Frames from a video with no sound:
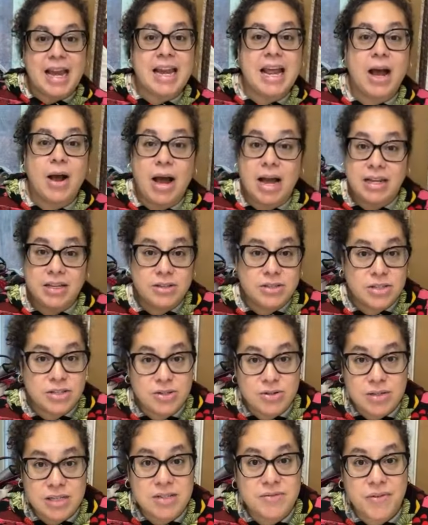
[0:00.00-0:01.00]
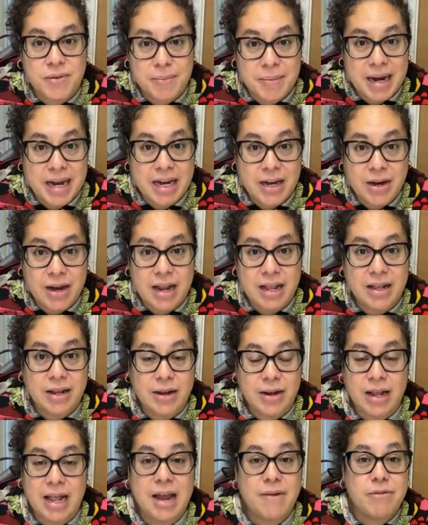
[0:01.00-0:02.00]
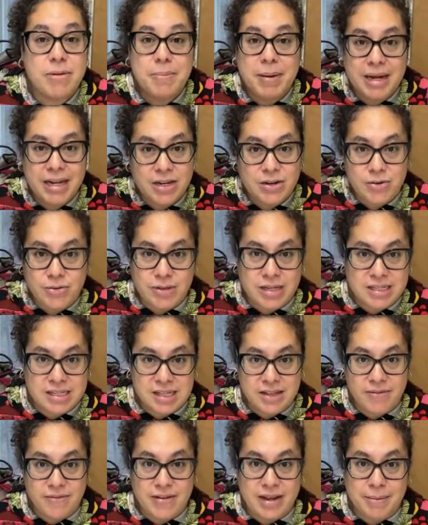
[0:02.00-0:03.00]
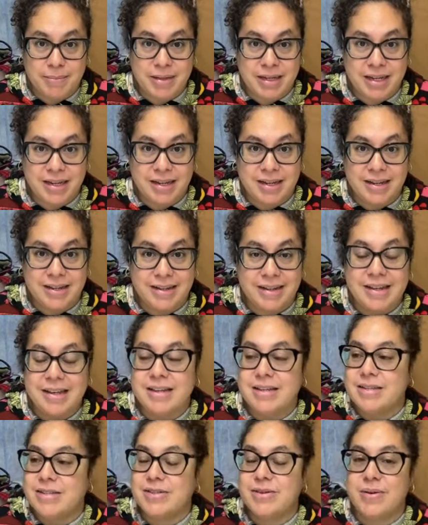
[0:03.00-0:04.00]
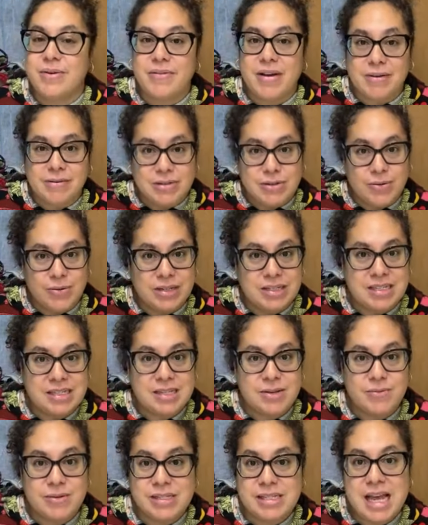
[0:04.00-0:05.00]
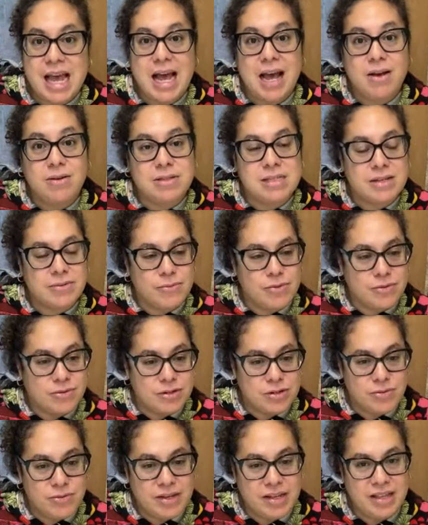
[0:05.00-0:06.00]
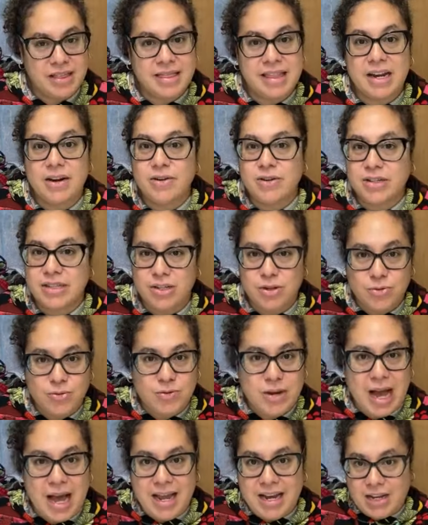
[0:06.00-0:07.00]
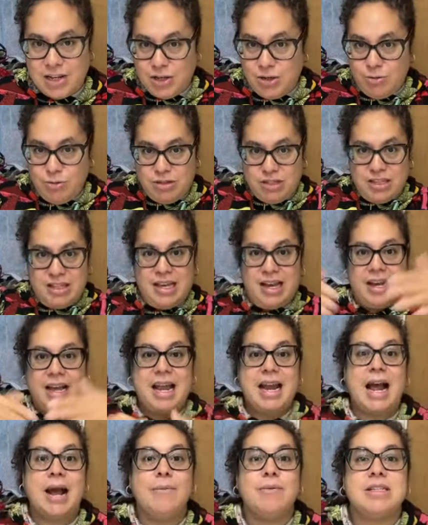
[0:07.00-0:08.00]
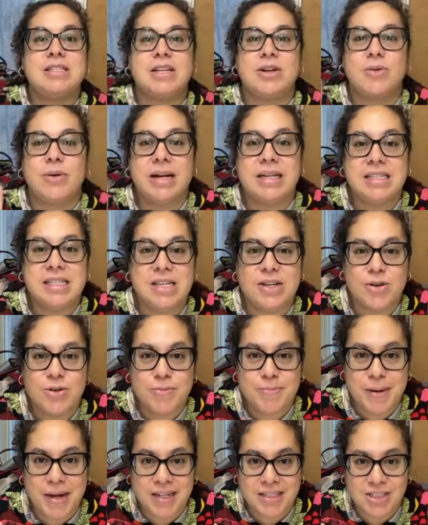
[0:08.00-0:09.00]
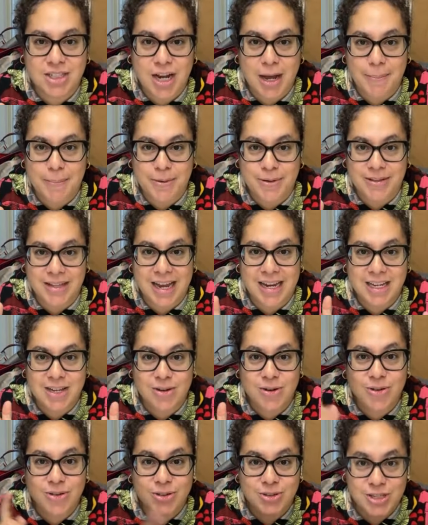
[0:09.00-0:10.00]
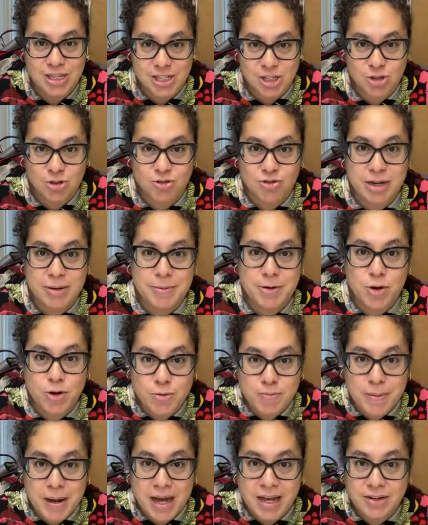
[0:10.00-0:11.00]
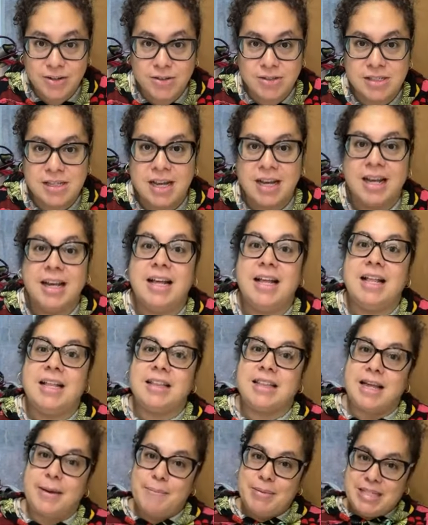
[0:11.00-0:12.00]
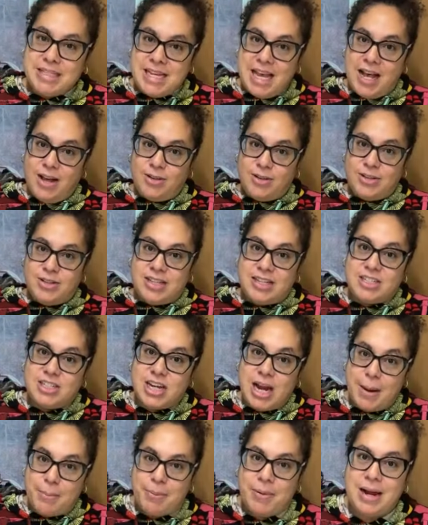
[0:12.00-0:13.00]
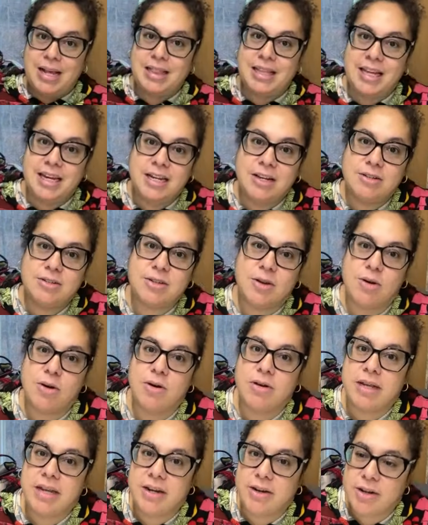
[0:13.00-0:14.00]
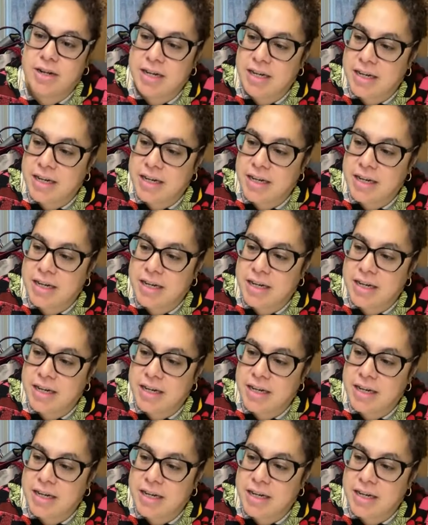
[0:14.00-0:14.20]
now I used to do this for everybody knew this in the family. So if I was going to someone's house and we were doing it there, you got a huge thing. And I was a crazy coupon shopper. Like, those extreme couponers? Let me tell you, the ShopRite lady goes, oh, here